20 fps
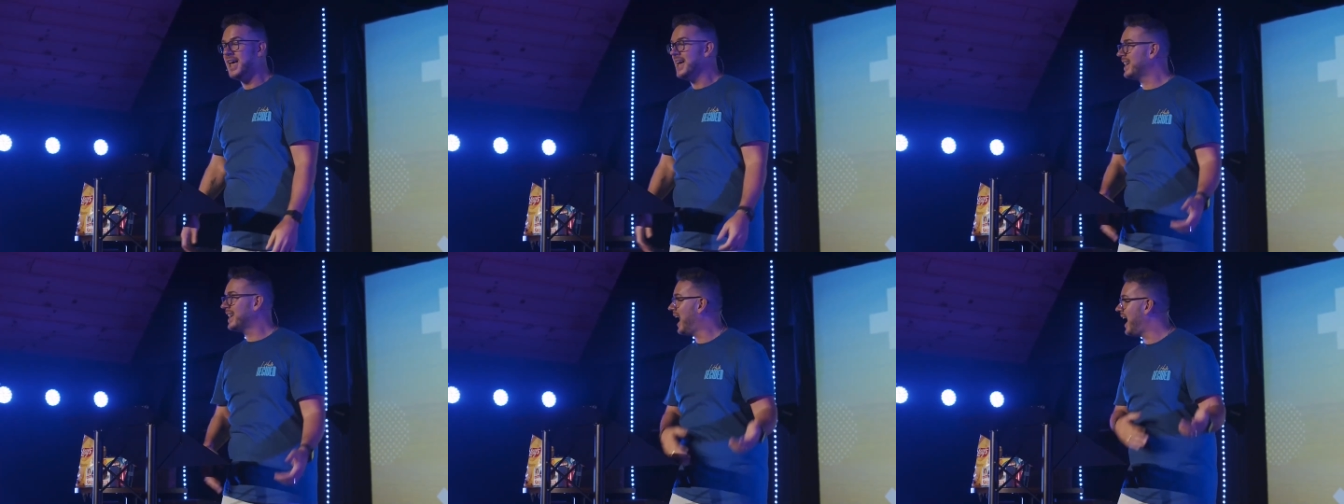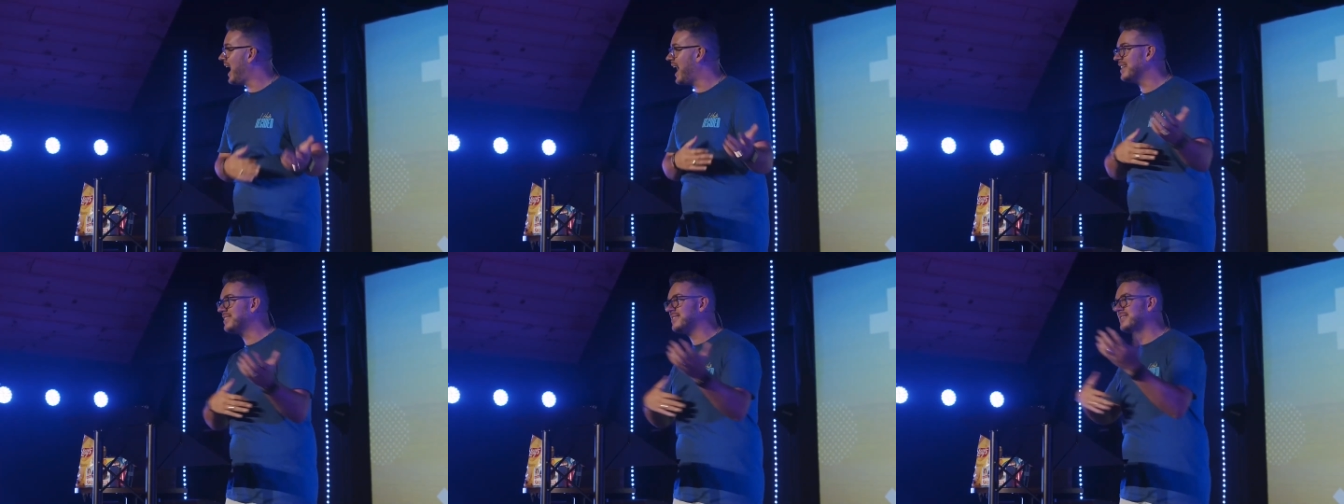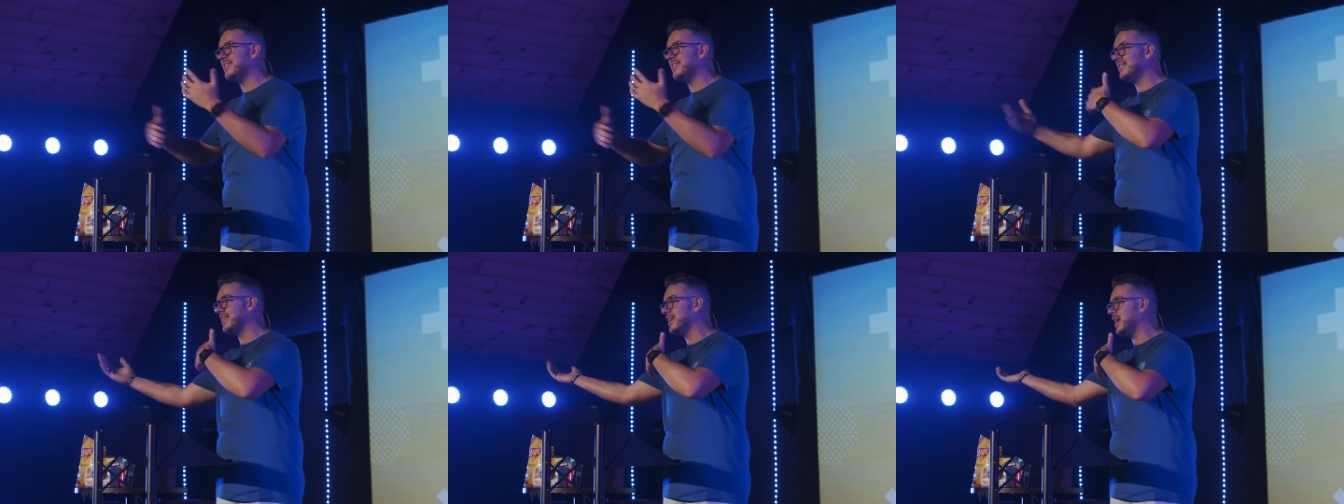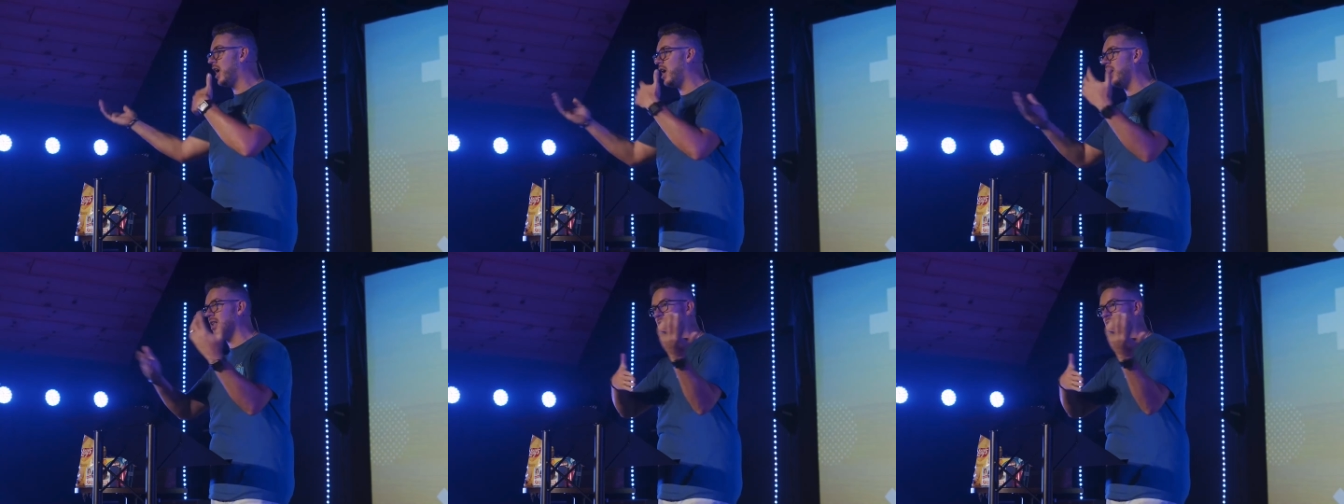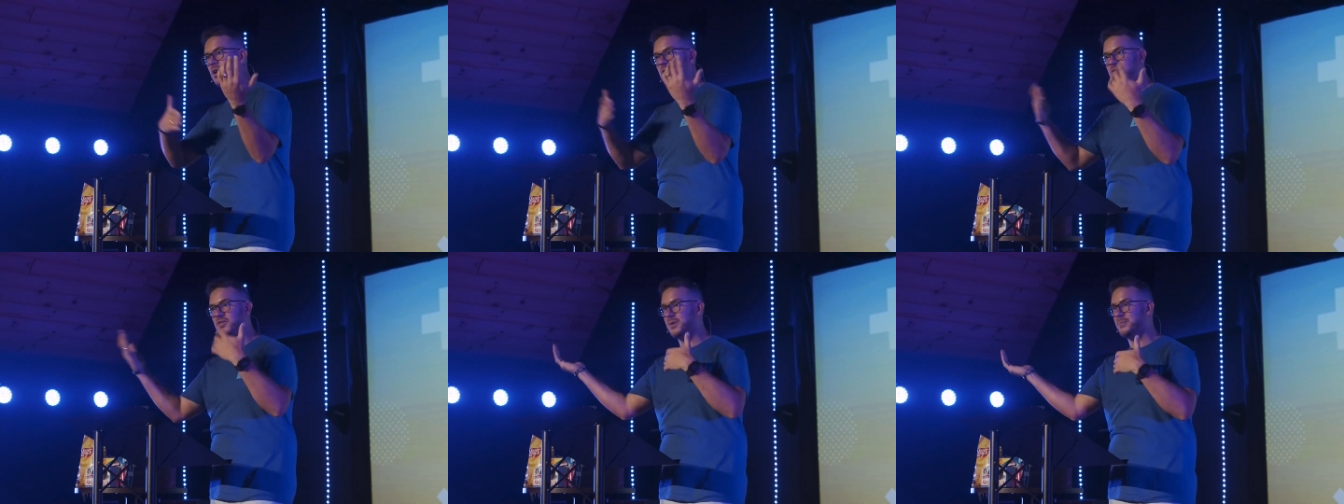constantly all
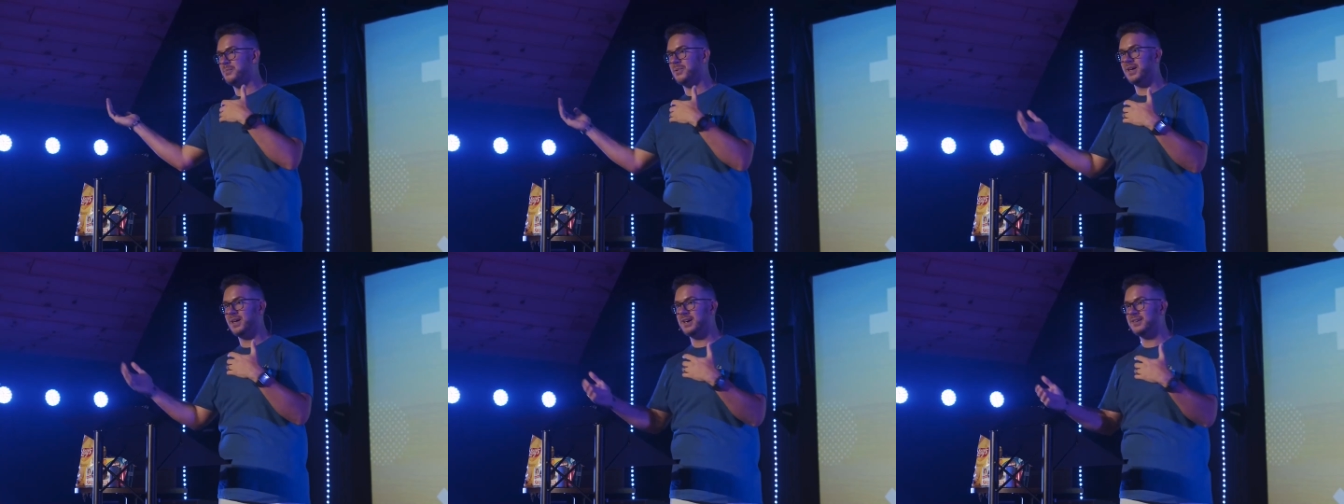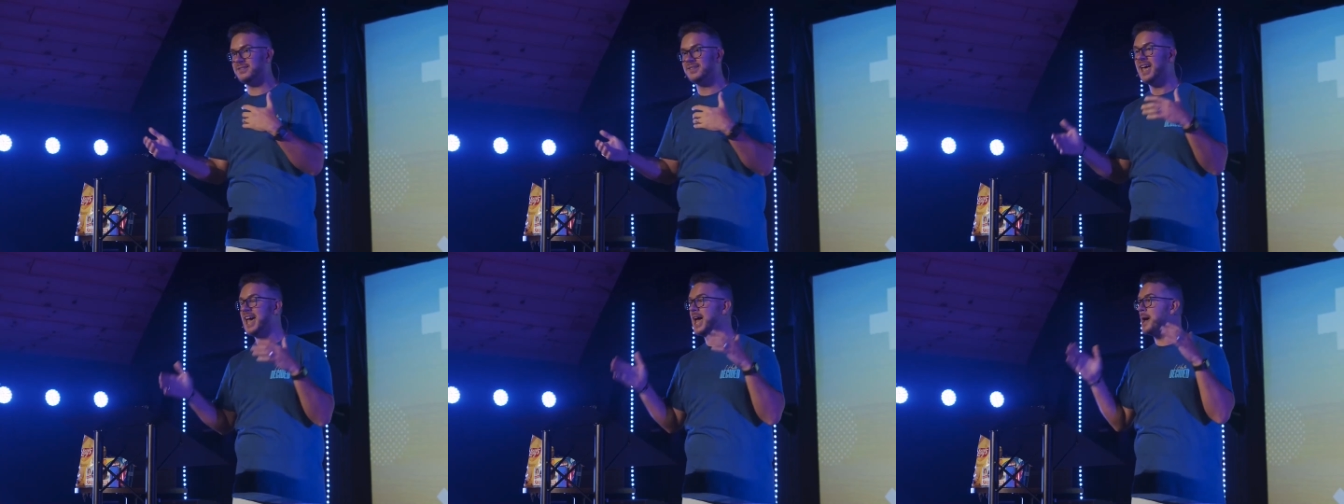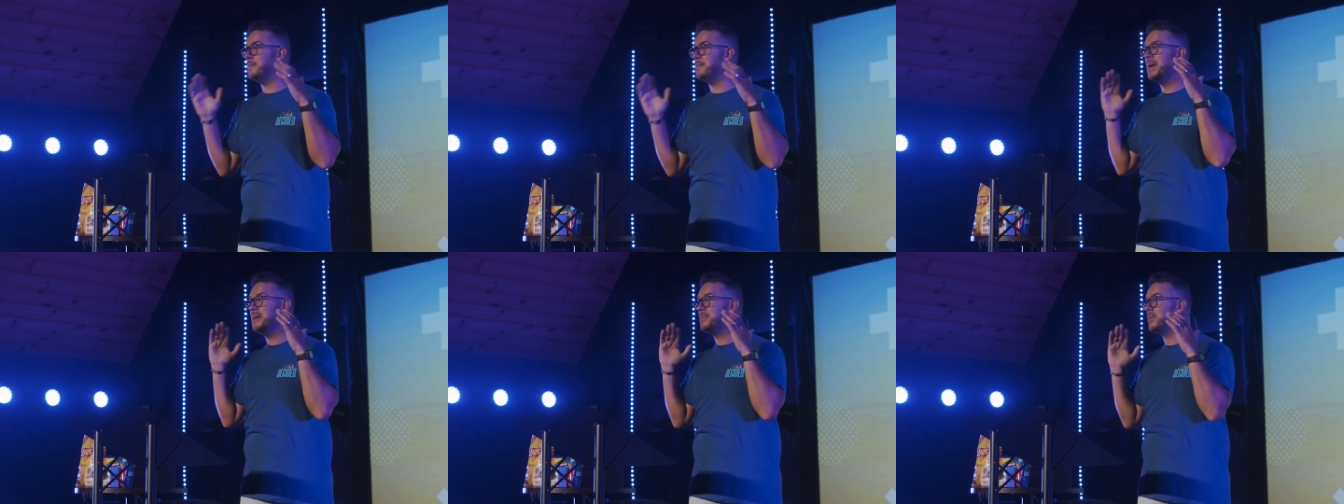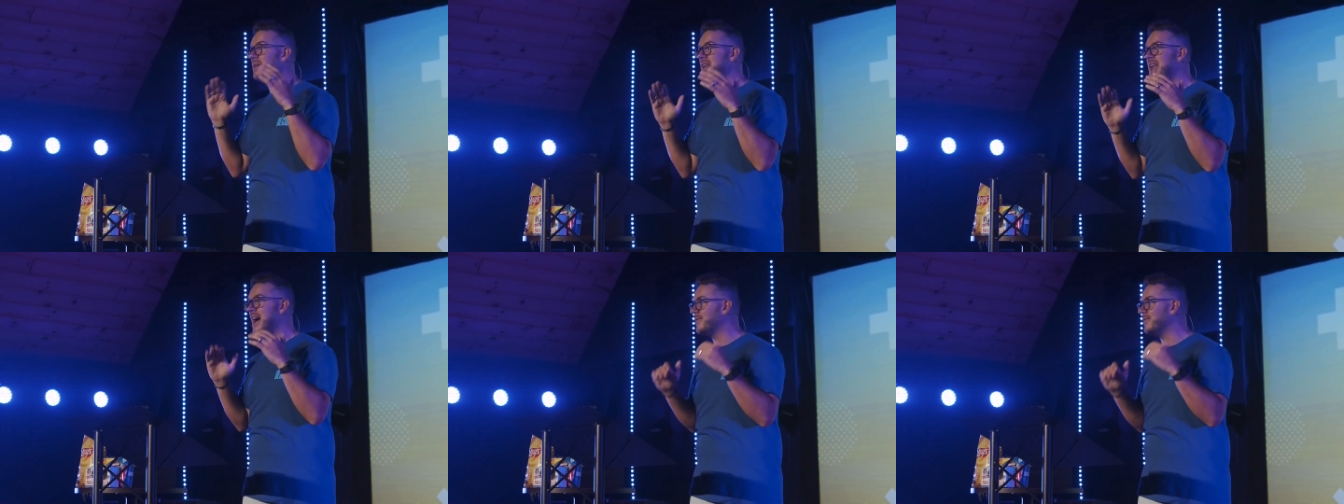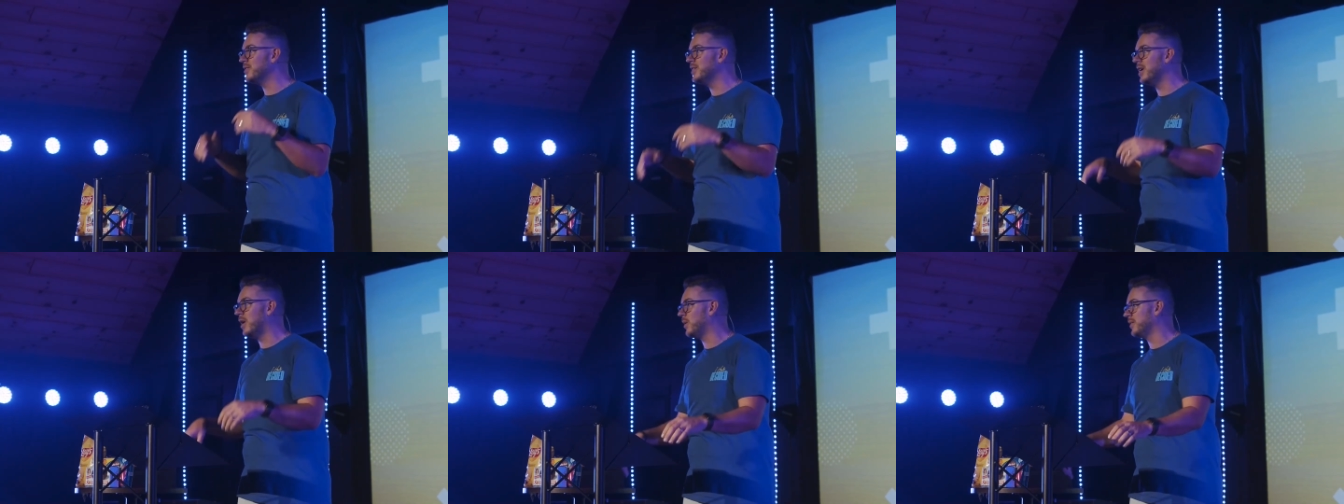over the place, and people
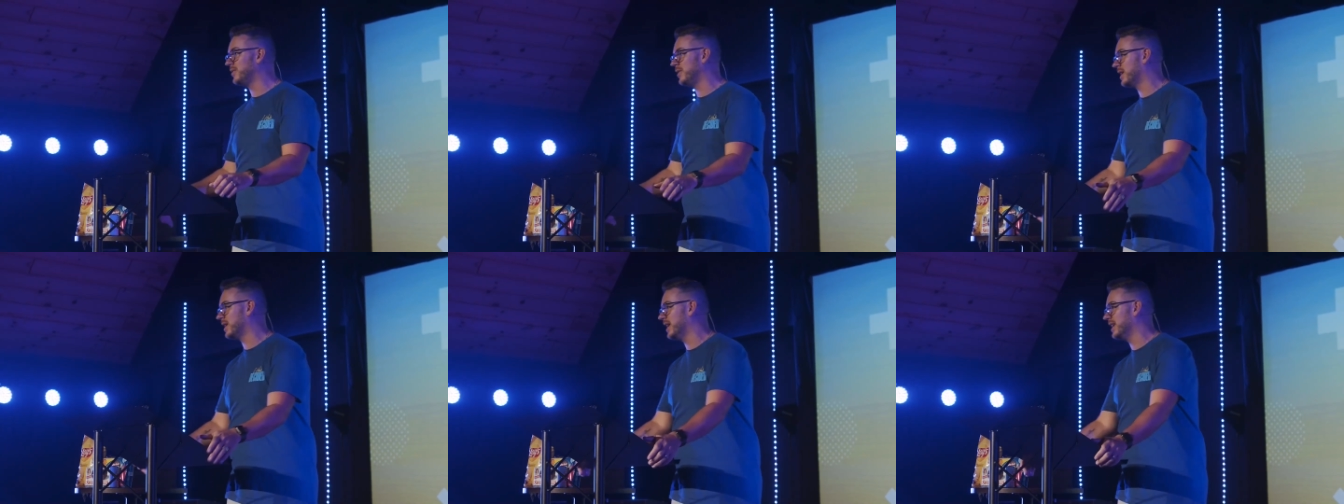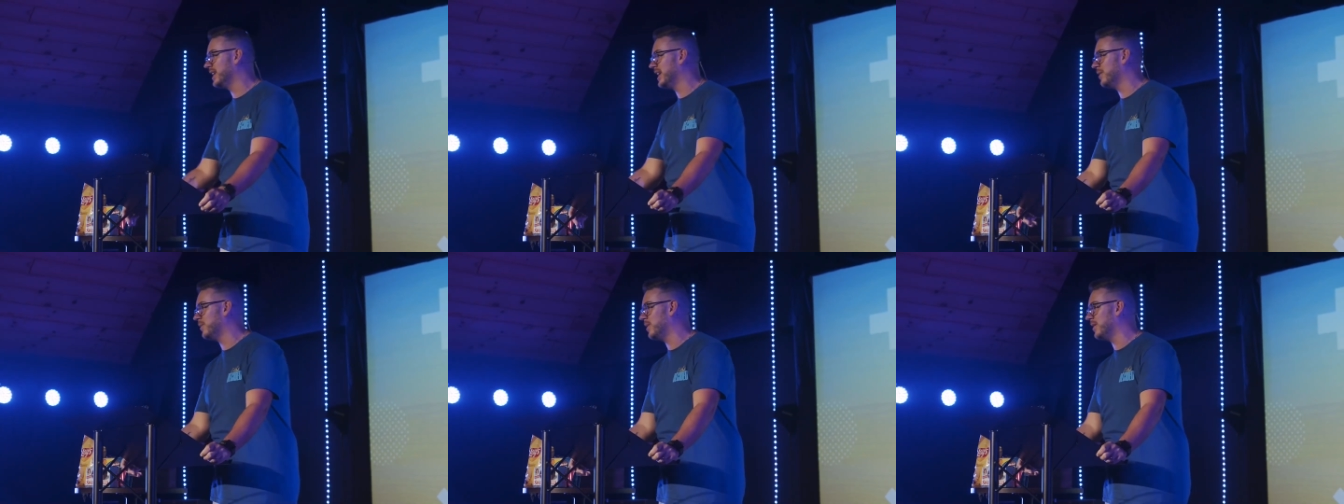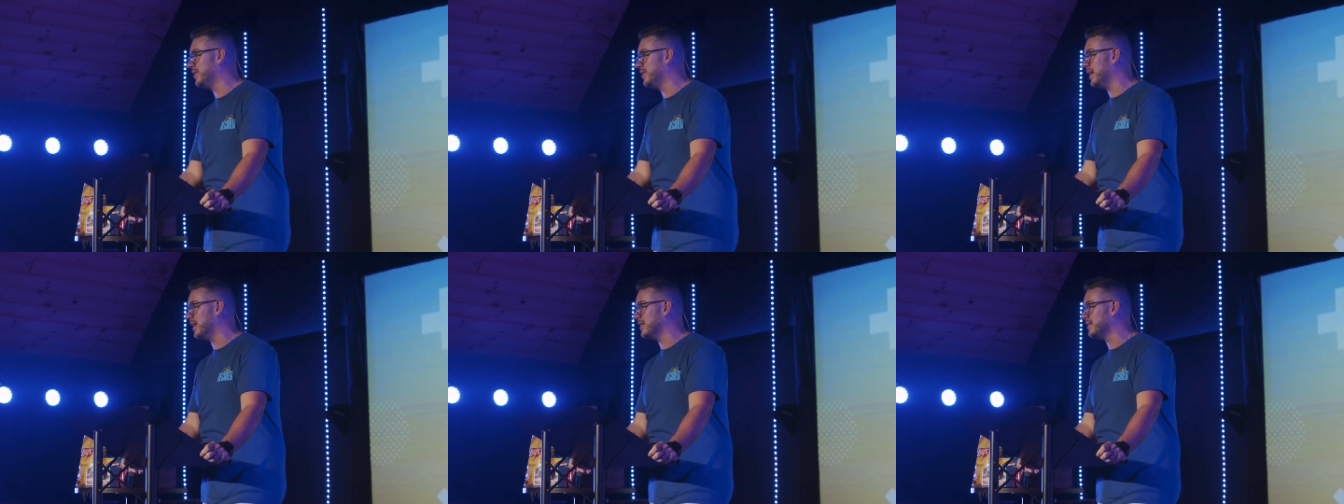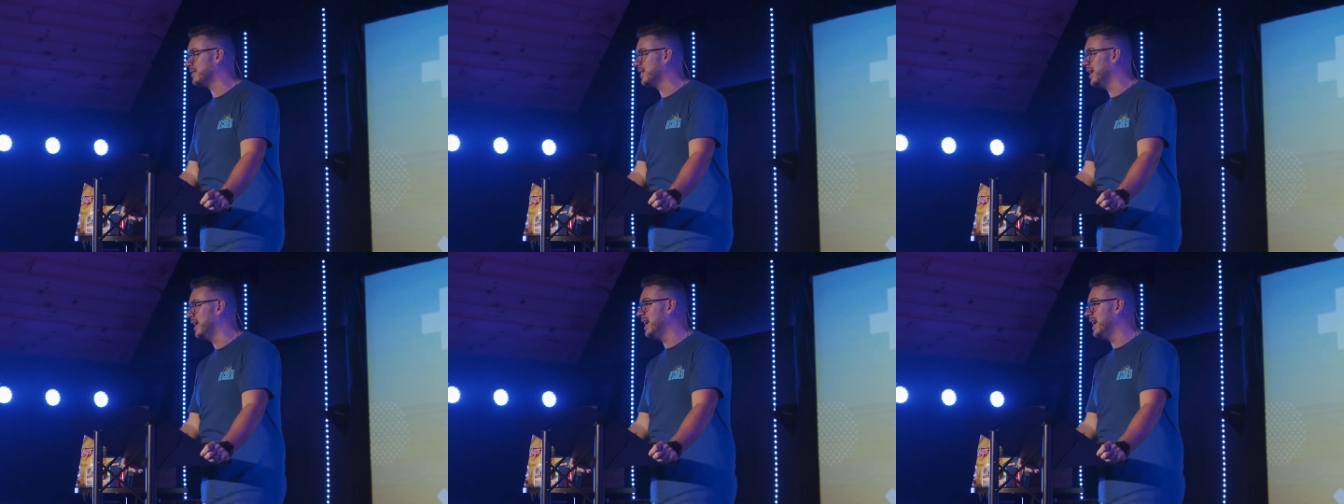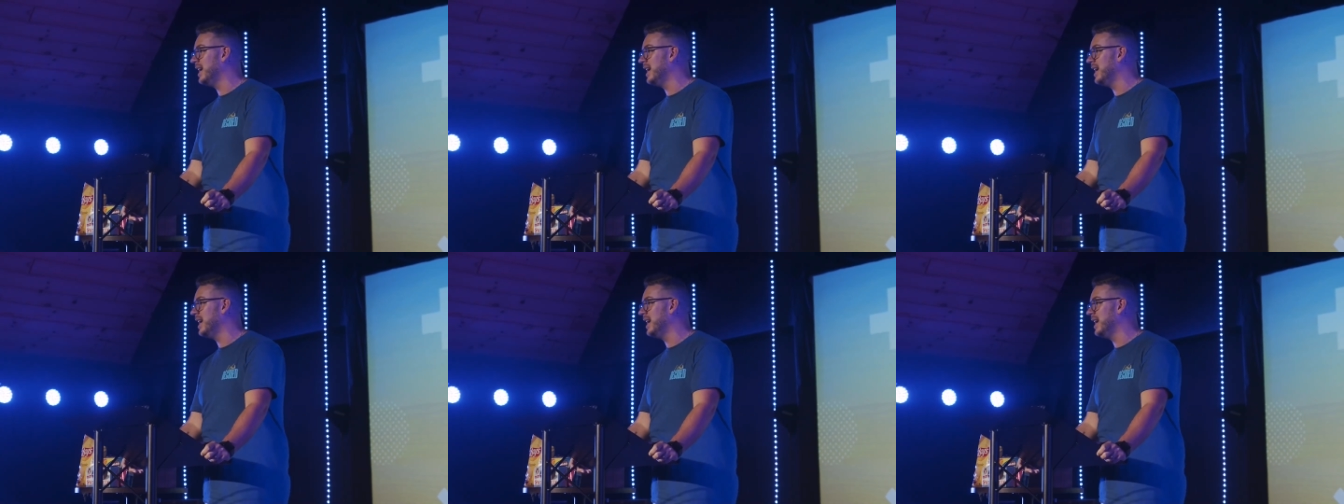never know what they're going to get with us.